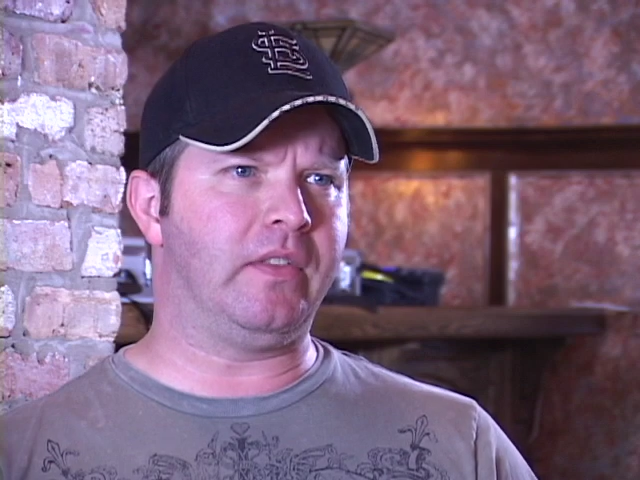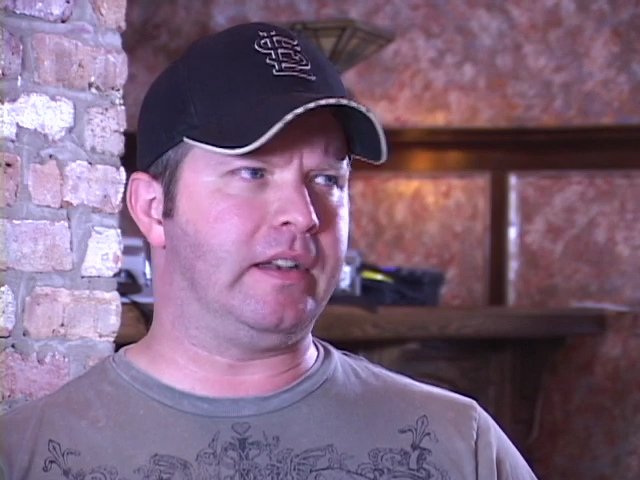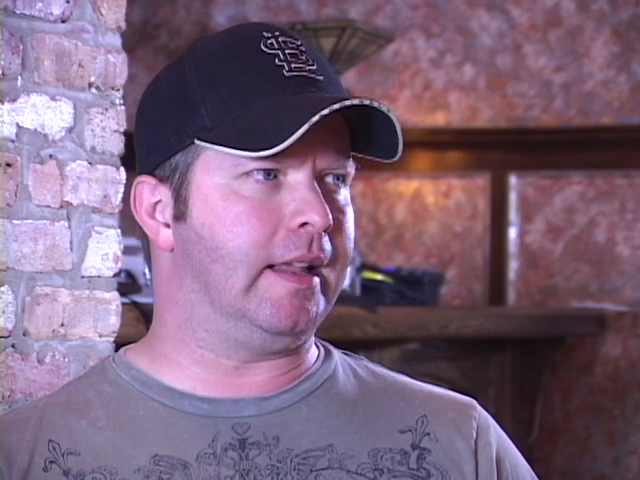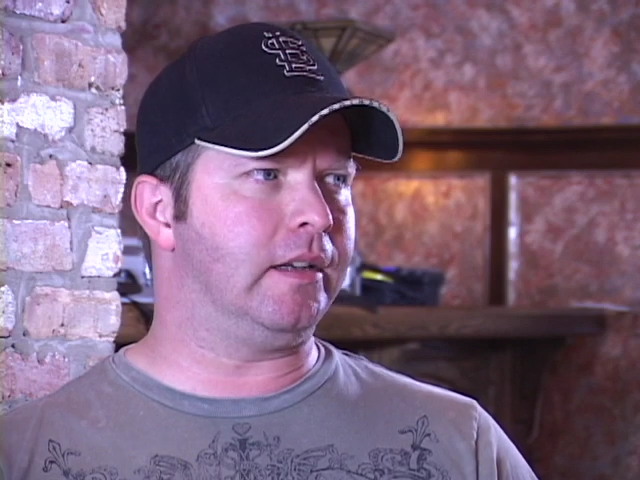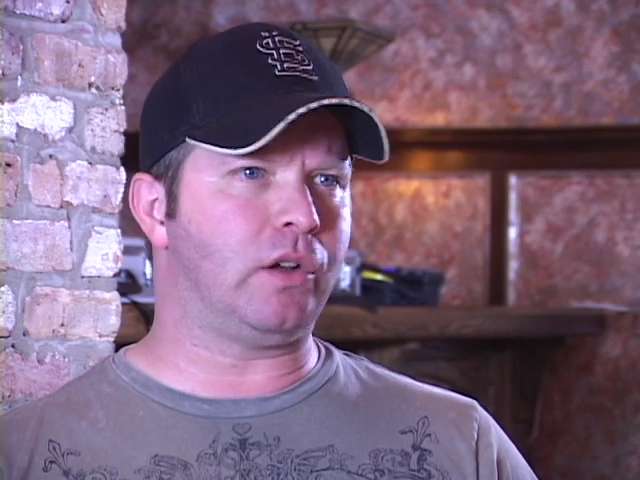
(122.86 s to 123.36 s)
in the
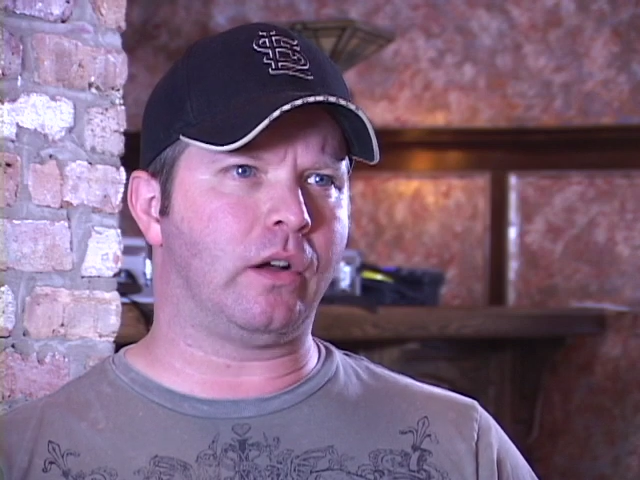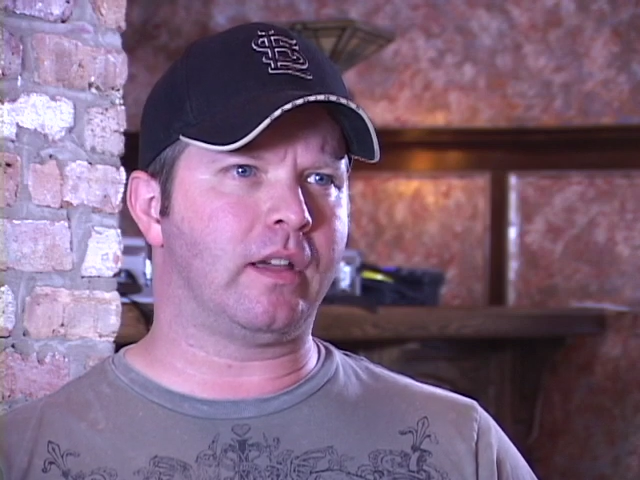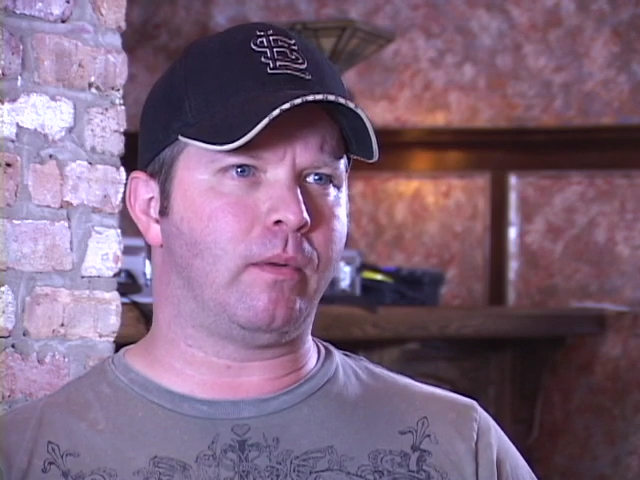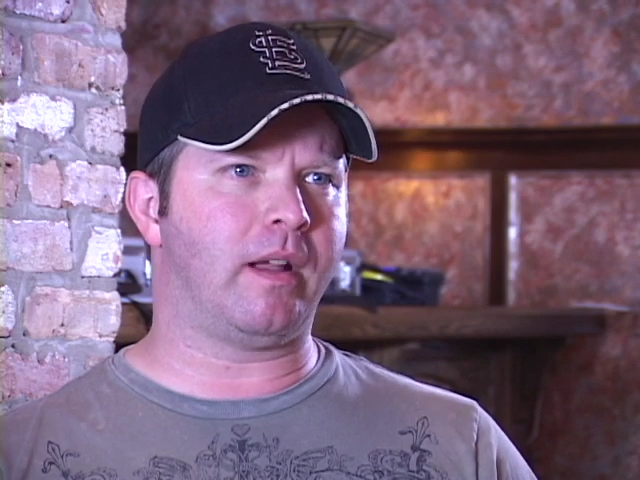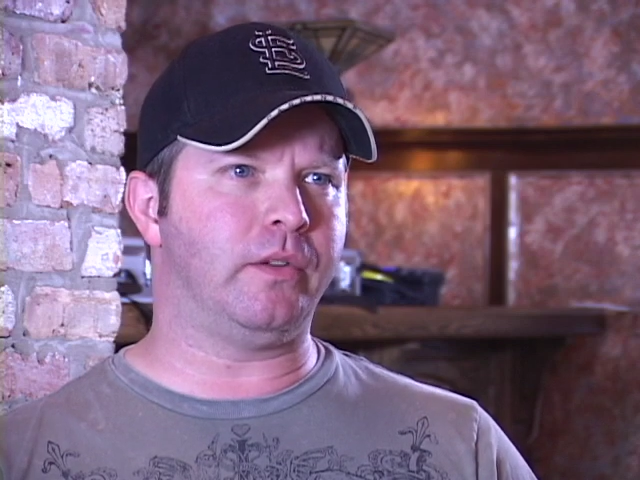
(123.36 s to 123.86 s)
dead
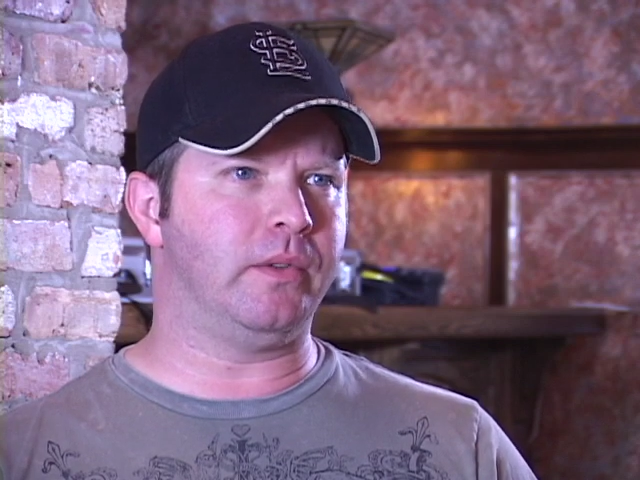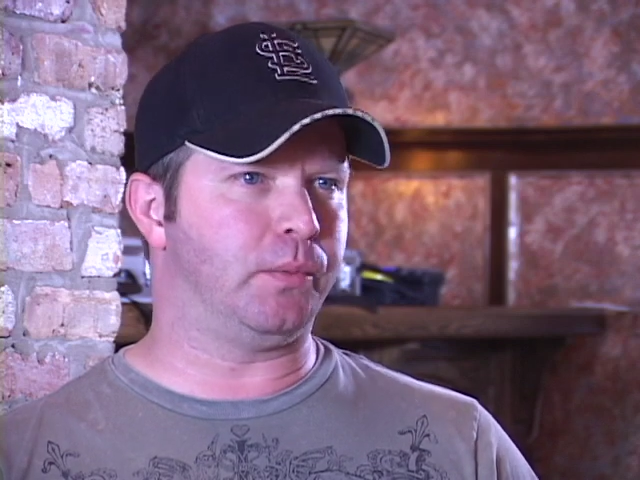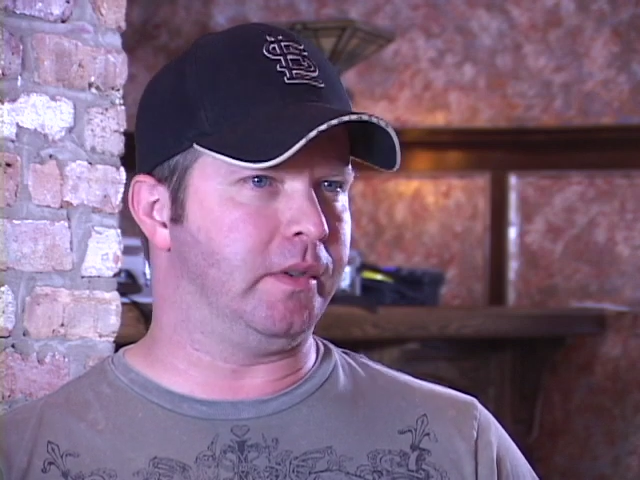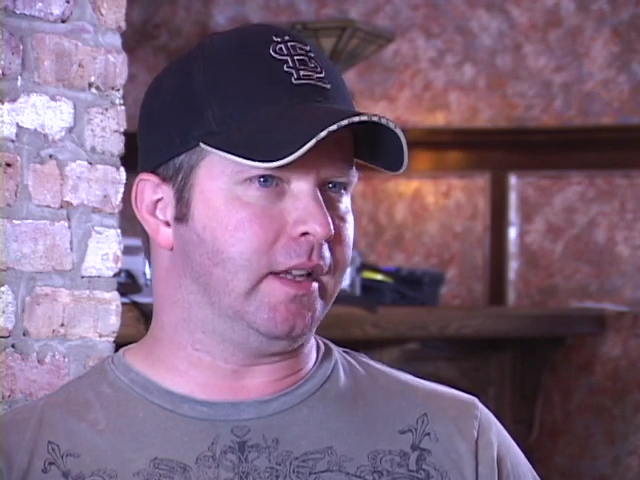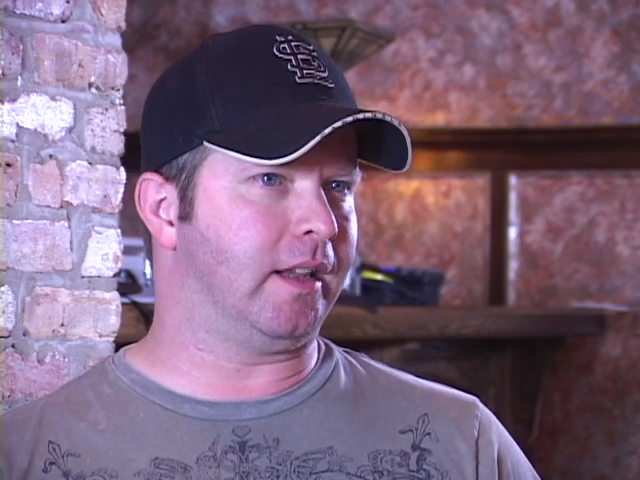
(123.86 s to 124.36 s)
talking around you
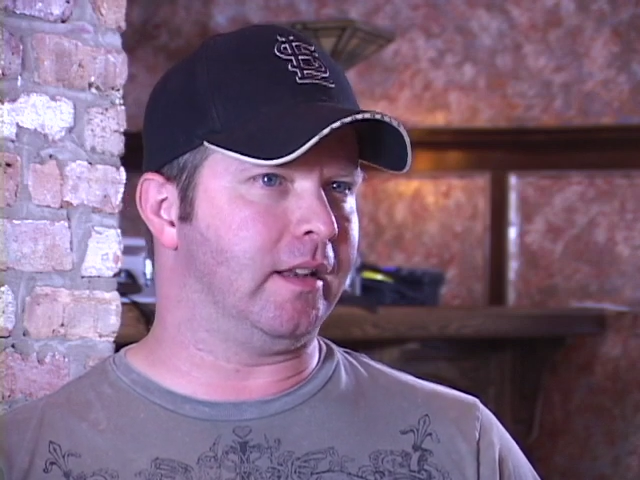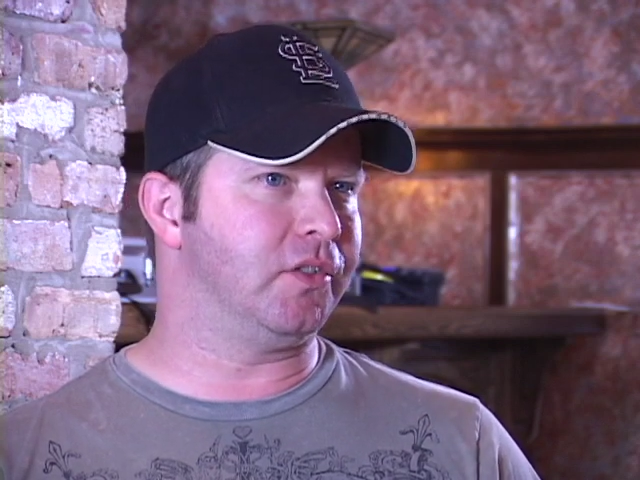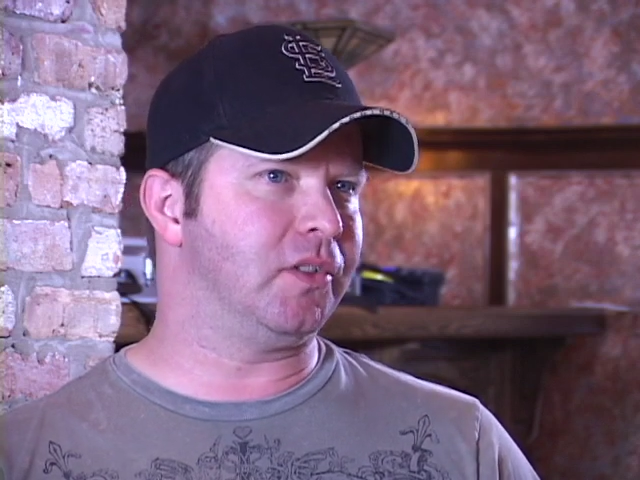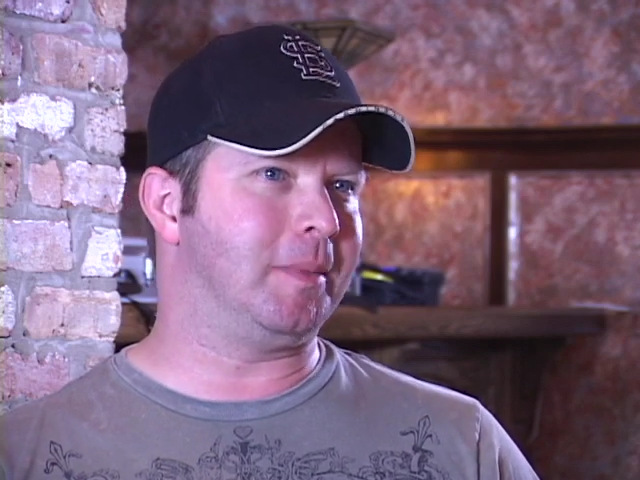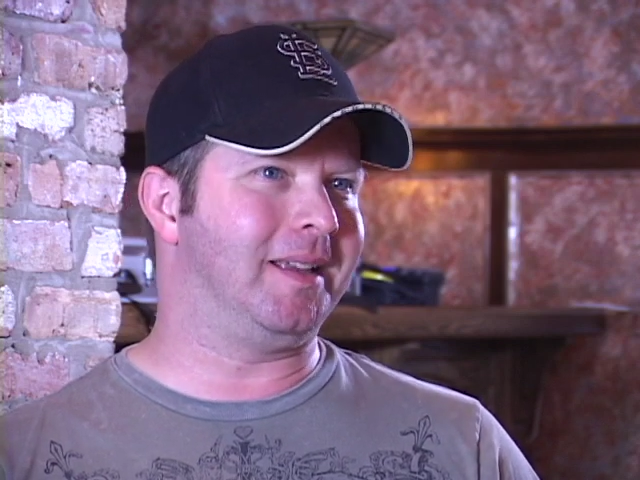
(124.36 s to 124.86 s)
is
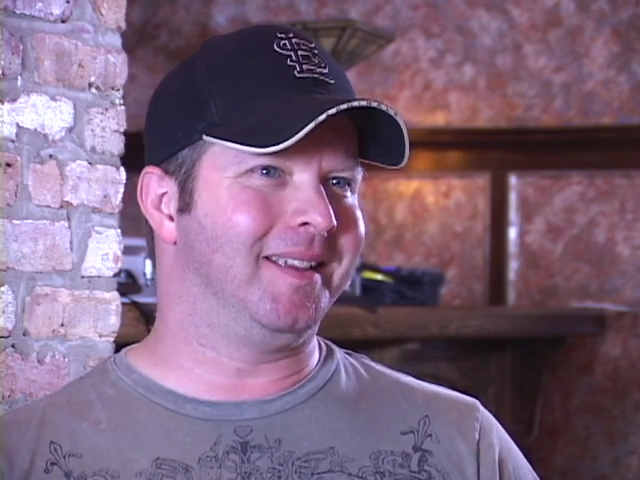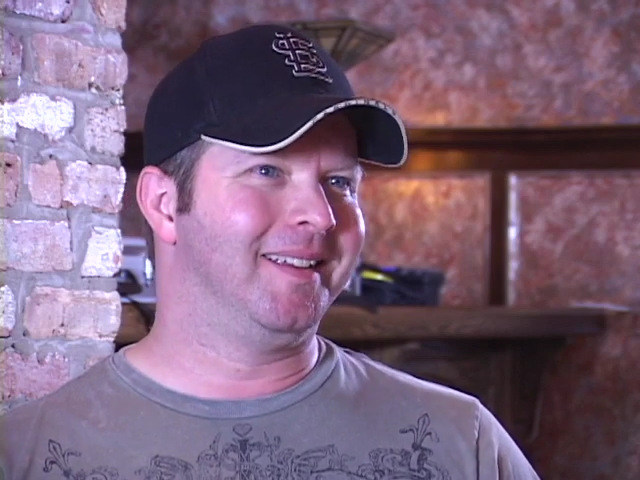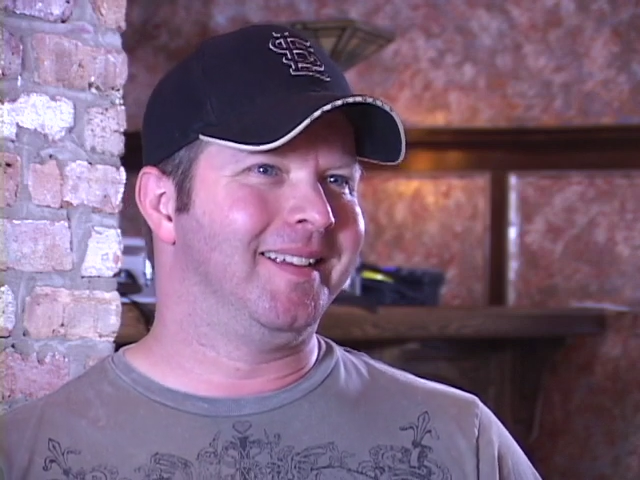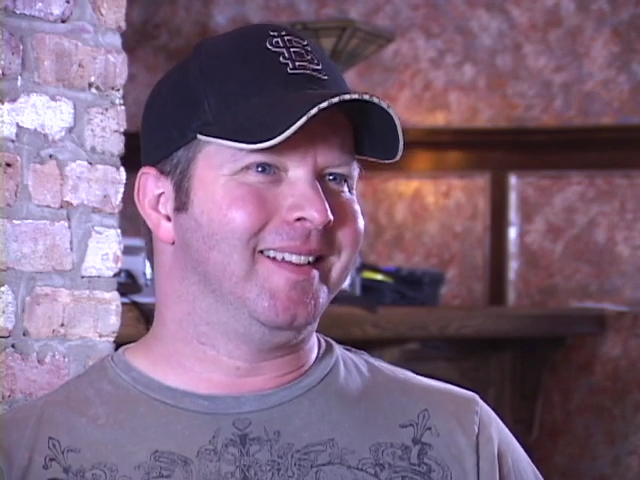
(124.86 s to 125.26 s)
ridiculous to me.